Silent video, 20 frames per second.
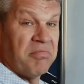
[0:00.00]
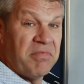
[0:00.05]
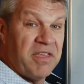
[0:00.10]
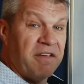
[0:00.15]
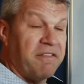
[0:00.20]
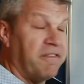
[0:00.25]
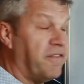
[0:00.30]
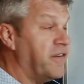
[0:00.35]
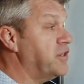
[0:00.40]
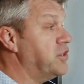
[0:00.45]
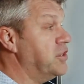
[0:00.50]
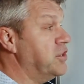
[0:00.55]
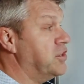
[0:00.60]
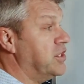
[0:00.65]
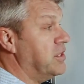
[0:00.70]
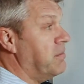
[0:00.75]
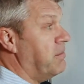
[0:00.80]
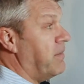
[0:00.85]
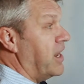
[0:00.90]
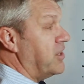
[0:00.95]
the
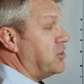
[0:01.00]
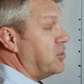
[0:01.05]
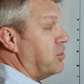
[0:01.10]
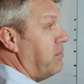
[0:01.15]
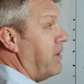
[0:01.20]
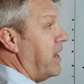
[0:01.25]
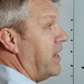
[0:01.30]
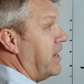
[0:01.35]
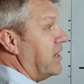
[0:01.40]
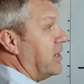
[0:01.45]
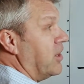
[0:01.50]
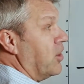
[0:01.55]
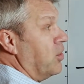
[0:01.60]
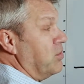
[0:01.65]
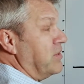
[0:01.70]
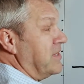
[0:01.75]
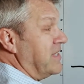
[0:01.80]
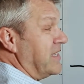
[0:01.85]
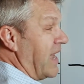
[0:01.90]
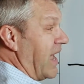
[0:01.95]
efficiency measure made it
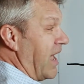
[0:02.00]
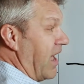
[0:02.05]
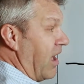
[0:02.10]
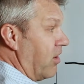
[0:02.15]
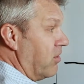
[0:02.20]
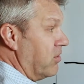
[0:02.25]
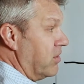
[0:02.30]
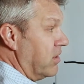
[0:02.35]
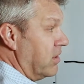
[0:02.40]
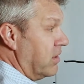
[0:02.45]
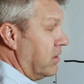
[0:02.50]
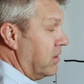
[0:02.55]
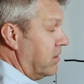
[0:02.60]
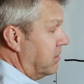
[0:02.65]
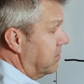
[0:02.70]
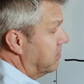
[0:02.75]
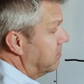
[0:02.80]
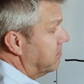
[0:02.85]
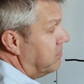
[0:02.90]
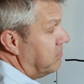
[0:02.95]
go down
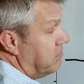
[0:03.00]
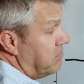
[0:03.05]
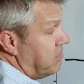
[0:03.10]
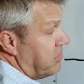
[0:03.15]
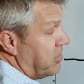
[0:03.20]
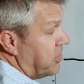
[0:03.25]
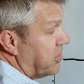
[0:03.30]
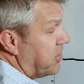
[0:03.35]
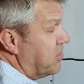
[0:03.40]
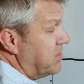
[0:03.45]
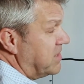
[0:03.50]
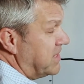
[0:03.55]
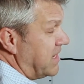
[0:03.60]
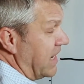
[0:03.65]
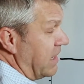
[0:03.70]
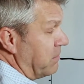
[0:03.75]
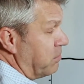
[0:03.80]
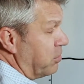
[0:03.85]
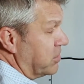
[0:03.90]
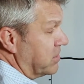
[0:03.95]

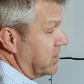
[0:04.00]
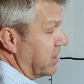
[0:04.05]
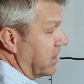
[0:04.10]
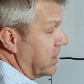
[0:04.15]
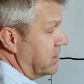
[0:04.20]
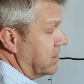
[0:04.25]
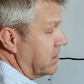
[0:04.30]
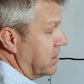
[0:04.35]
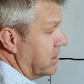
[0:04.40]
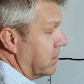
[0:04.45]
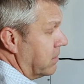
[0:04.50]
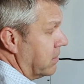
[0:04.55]
13%,